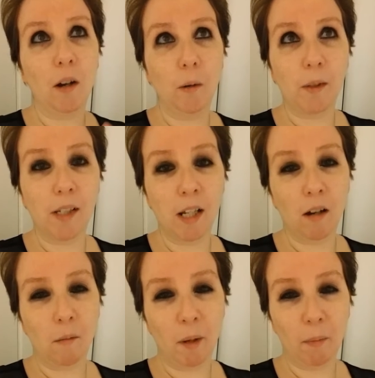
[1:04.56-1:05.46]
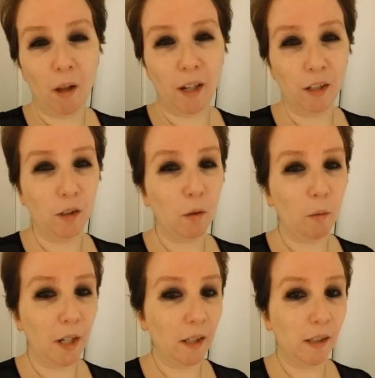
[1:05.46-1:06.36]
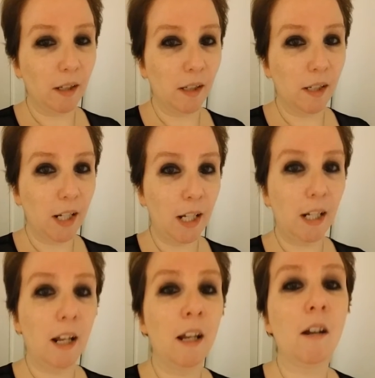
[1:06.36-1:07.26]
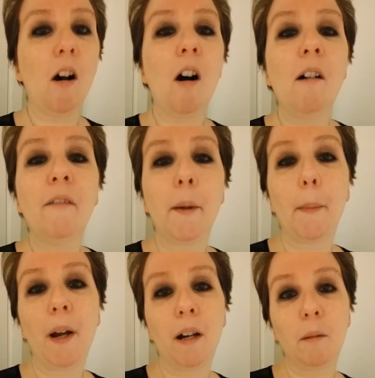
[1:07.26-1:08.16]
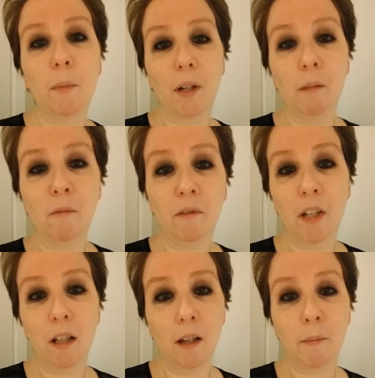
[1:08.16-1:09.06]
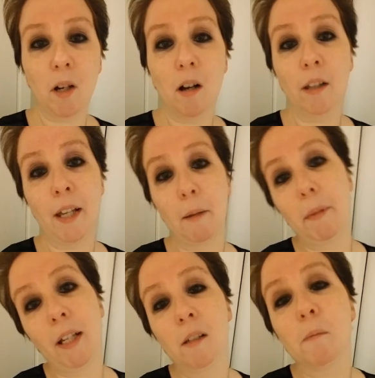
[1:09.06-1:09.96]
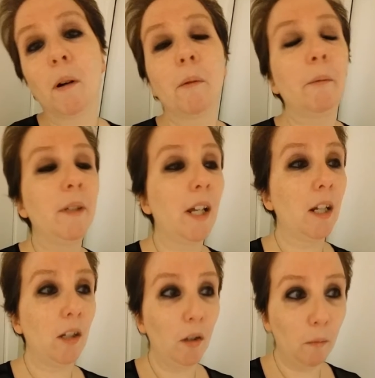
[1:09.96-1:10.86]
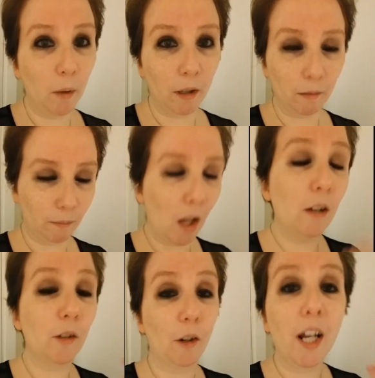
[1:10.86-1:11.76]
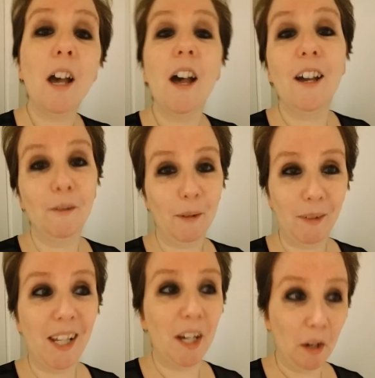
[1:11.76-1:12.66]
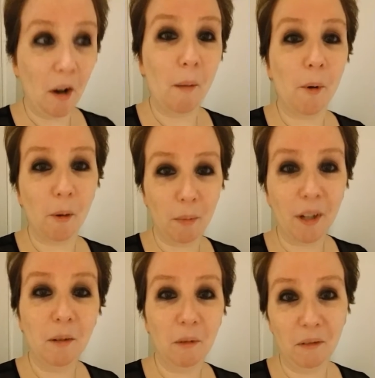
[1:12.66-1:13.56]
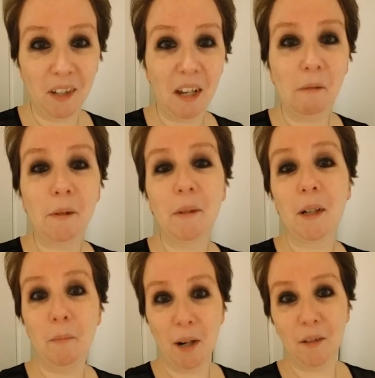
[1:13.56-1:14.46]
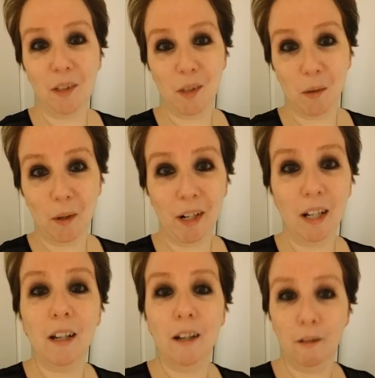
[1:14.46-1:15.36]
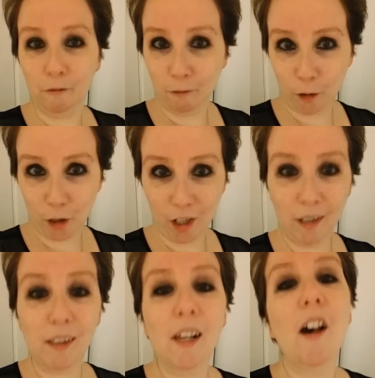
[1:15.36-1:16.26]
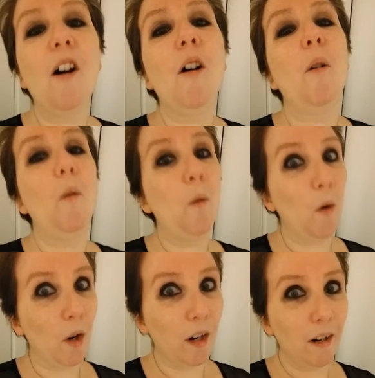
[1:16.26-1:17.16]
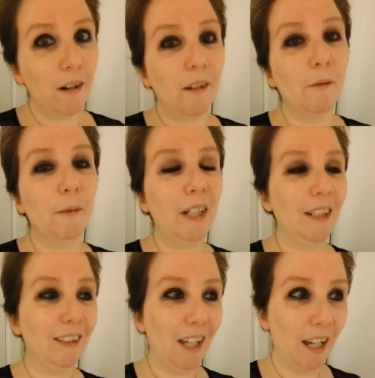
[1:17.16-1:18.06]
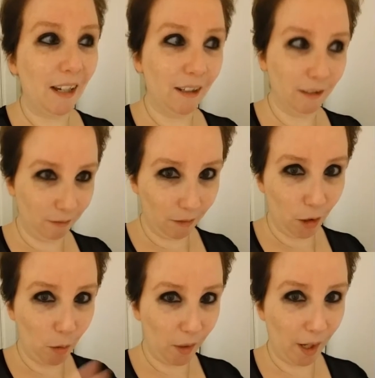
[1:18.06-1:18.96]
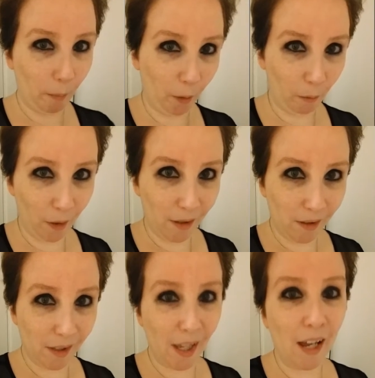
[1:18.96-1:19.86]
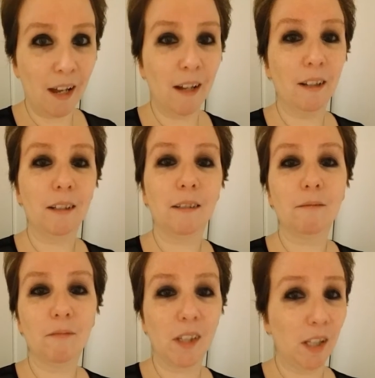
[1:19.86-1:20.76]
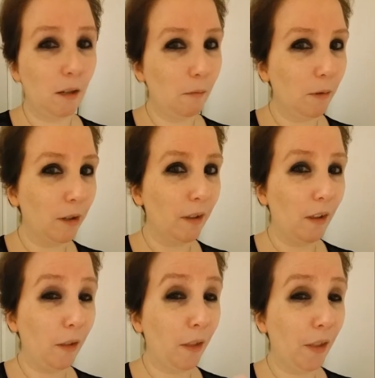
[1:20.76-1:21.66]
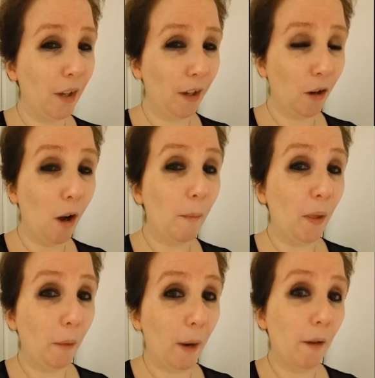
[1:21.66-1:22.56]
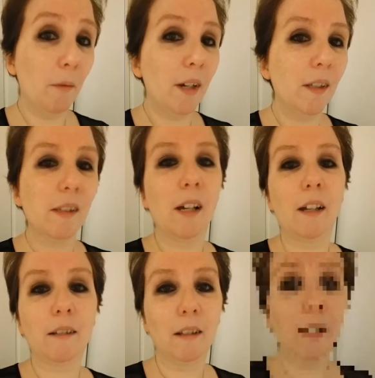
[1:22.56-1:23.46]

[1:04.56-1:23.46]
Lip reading: hosting on my blog in 2016 an all-vampire book and movie club called Nightbleeds, where we would take we would take a combo, a book and a movie, and we would compare the story versions, or we'd take two separate ones and see where the common thread was that